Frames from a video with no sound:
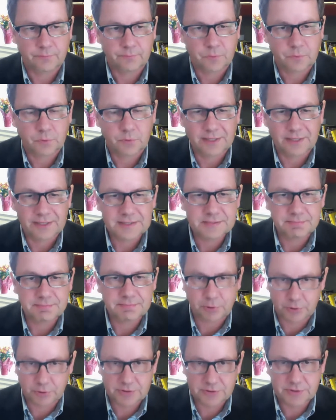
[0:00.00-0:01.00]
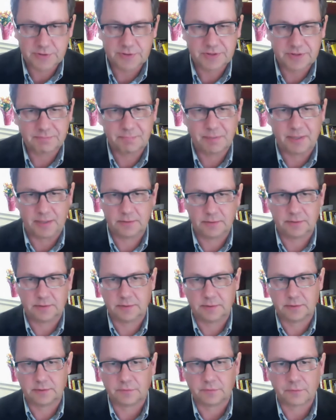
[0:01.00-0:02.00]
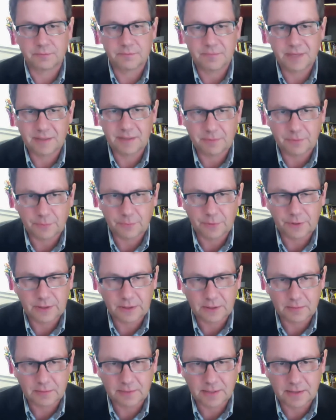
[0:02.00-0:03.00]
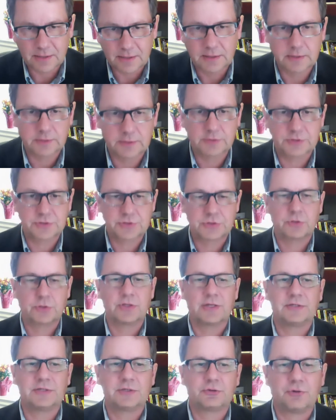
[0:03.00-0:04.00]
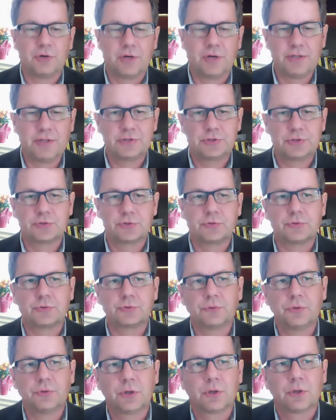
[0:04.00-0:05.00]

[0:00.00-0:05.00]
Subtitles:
or less person dependent, or maybe we can make it so they try to